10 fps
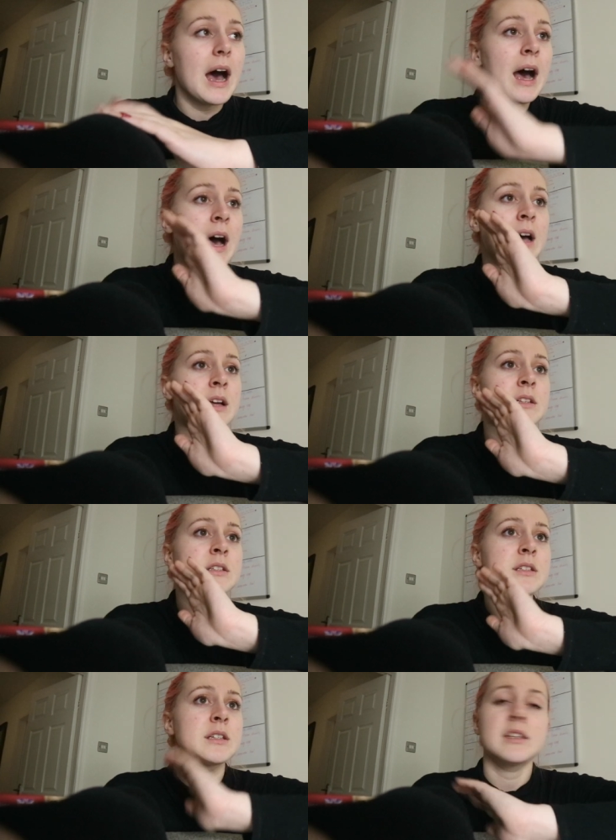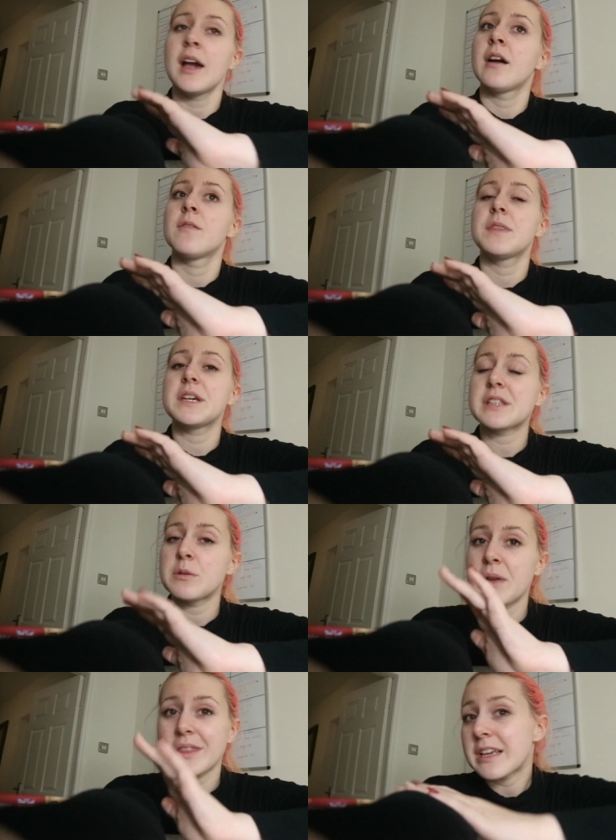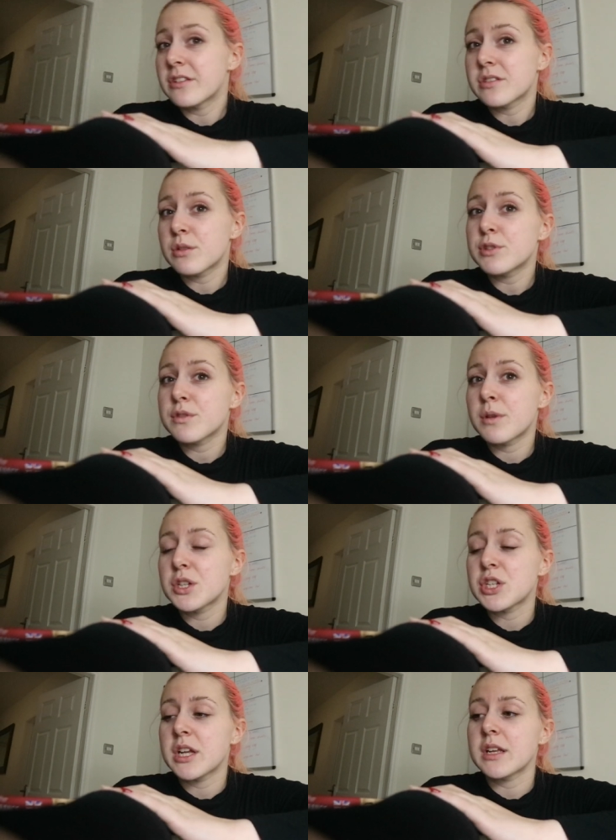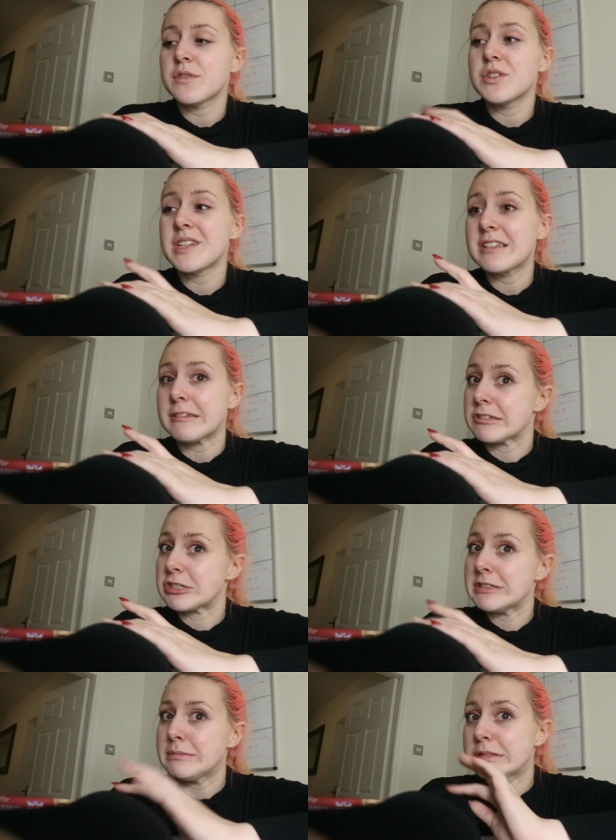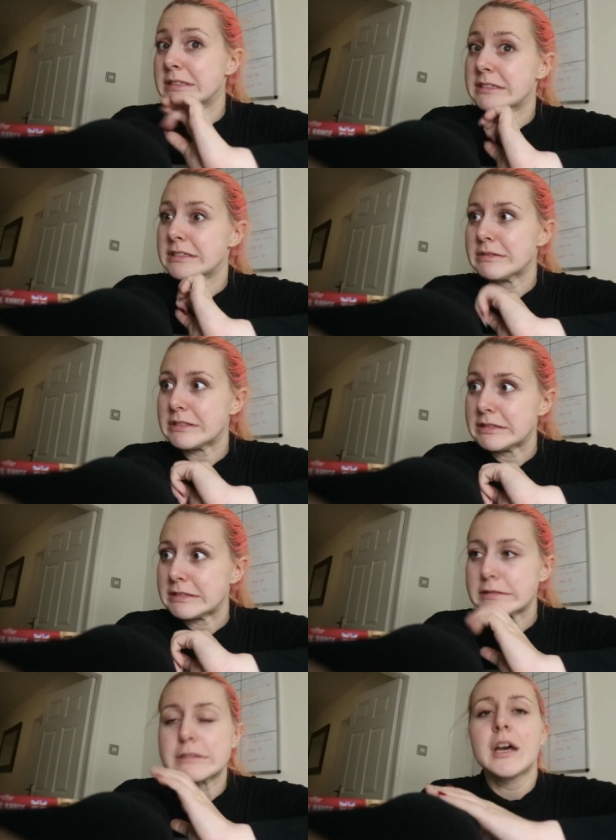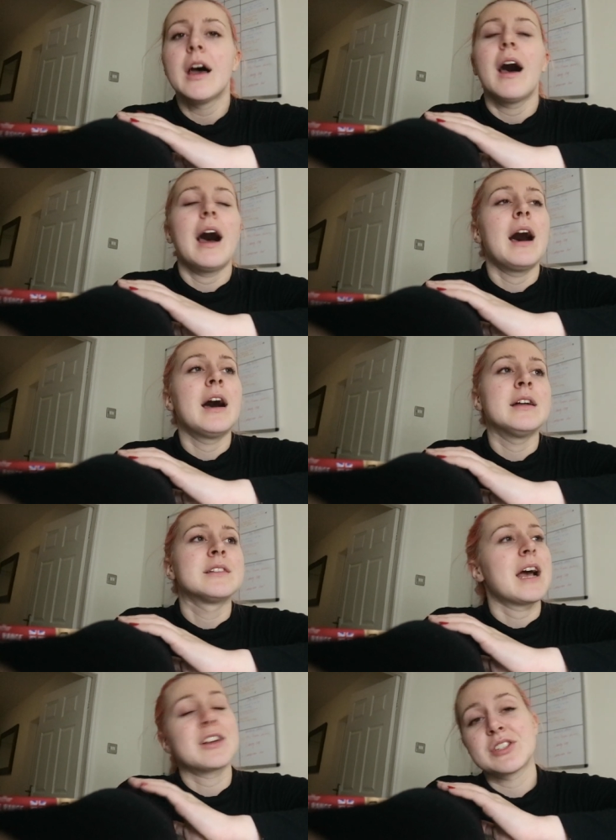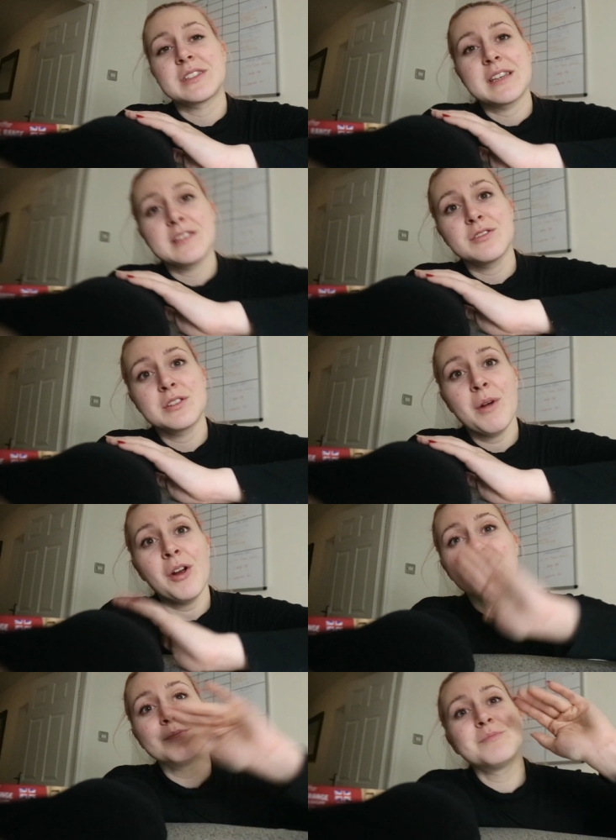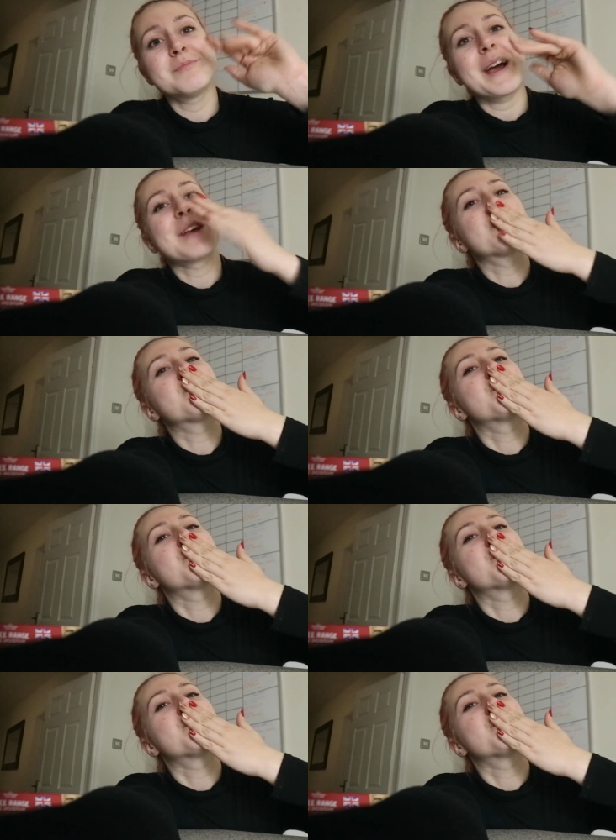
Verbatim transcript: And yeah, that's gonna be it. Thank you so much for watching. If you did enjoy it, please leave it a like, and I shall see you tomorrow. Bye.